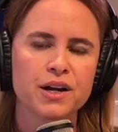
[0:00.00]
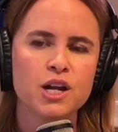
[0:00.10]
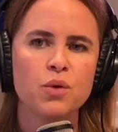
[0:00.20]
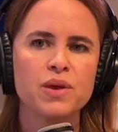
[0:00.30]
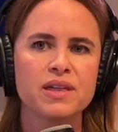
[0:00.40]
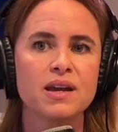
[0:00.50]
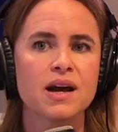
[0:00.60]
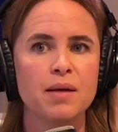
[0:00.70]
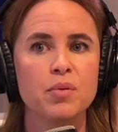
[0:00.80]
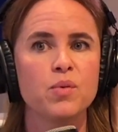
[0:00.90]
Within a
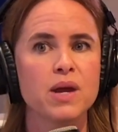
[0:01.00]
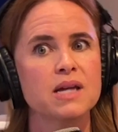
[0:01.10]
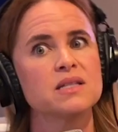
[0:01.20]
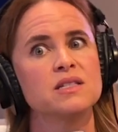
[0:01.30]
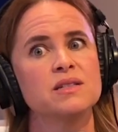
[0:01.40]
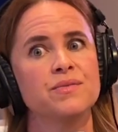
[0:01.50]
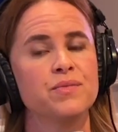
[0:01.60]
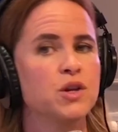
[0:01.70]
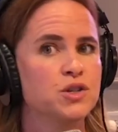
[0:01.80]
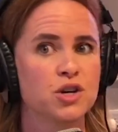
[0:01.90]
couple weeks,
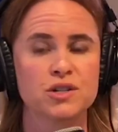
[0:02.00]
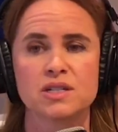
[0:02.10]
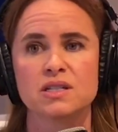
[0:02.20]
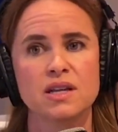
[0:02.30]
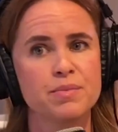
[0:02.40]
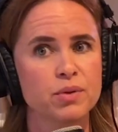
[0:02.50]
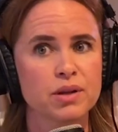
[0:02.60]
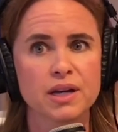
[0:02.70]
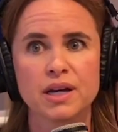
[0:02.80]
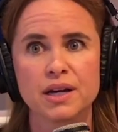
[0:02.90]
you start to sleep
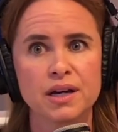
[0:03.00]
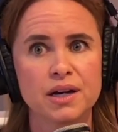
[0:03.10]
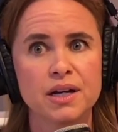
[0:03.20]
really good.